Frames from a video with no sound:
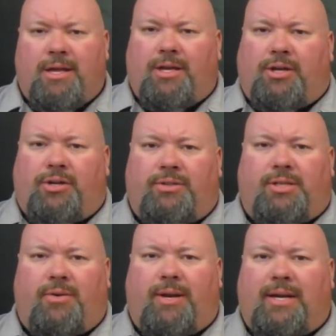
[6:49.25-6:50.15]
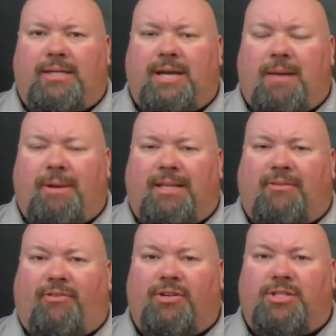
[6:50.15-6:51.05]
you can do so at any time and get
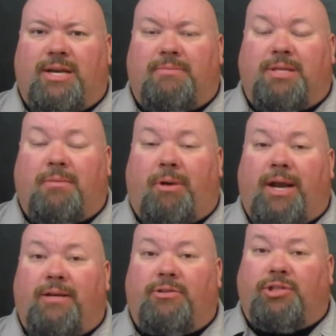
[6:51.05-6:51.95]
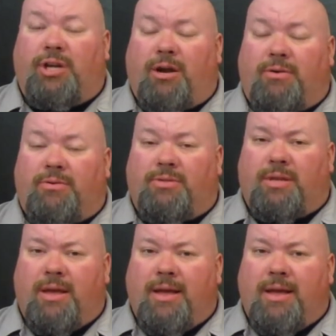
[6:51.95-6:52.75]
the first dibs on the brand new shows